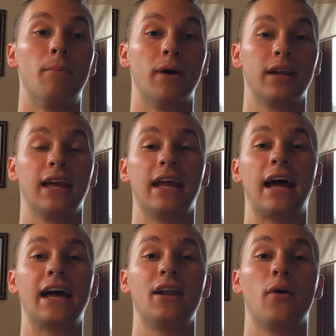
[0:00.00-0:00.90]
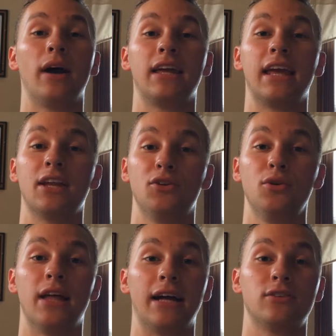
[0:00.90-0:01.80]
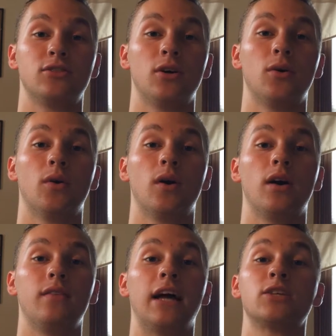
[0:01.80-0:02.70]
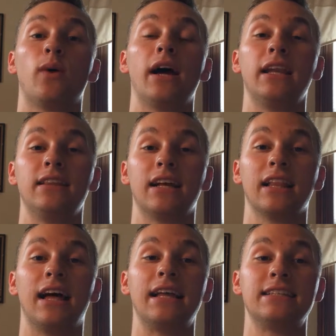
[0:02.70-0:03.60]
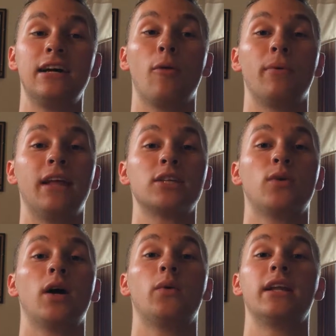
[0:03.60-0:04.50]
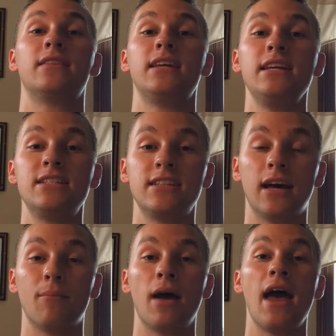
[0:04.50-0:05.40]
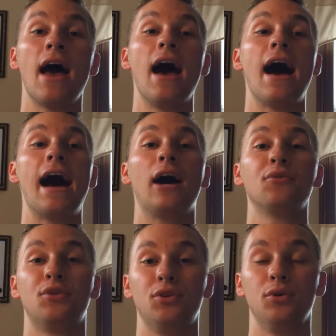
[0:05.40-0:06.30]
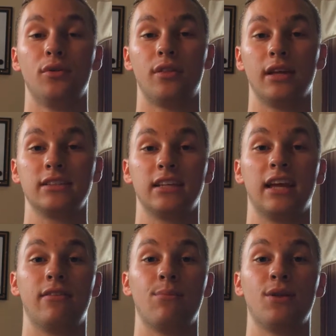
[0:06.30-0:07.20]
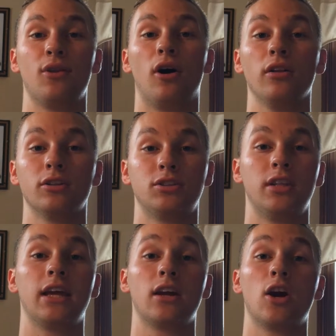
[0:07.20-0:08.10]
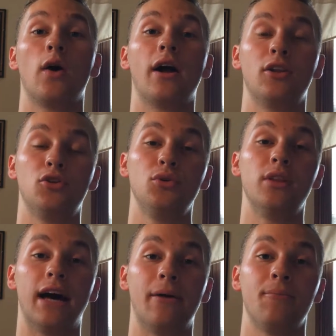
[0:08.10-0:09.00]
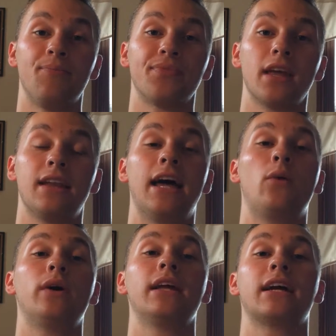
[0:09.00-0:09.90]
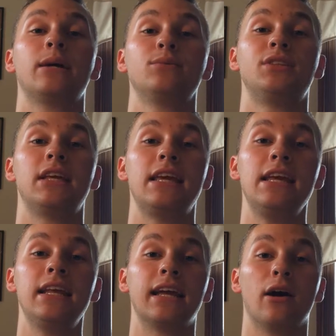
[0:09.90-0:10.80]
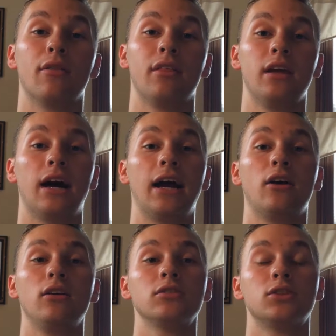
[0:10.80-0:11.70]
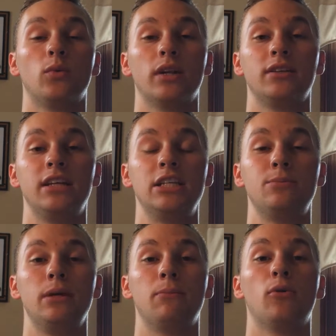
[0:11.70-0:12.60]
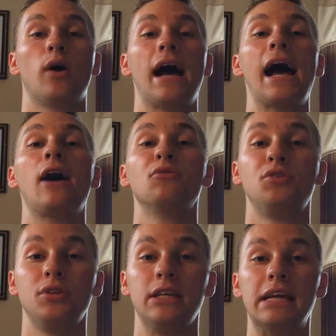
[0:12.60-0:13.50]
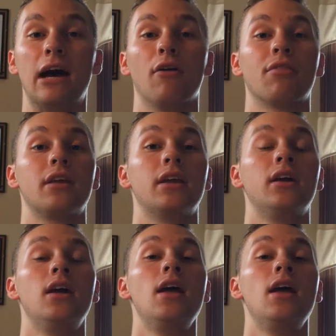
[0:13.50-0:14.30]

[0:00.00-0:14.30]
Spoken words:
But again, I know I can't do that. So that's why I need the client's help, and that's why I want to teach them how to do things and give them the knowledge so they can go out and do that. Now, when it comes to eating healthy, I also want to teach people how to eat healthy.